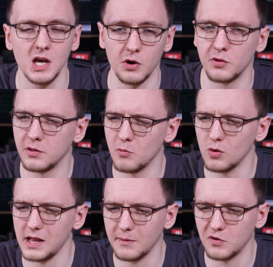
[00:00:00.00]
Although the
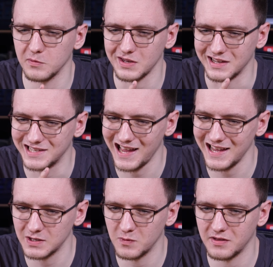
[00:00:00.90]
more laptops I
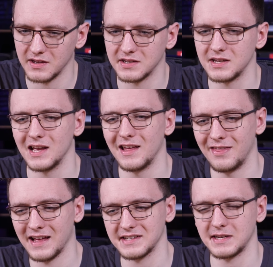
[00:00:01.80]
test with this,
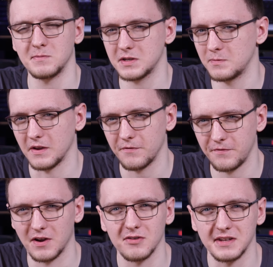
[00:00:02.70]
that seems to be a
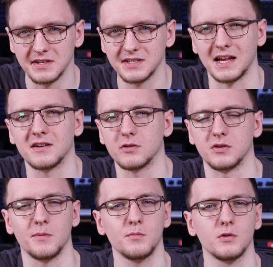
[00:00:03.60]
fairly
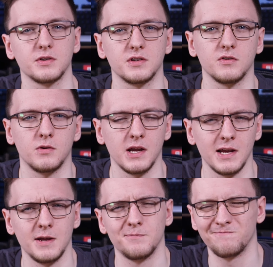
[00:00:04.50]
standard number, so
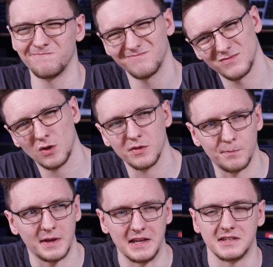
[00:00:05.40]
not the
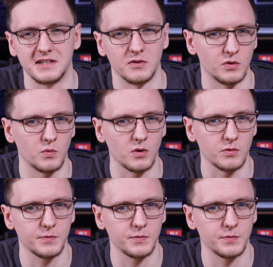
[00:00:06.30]
biggest deal in the world.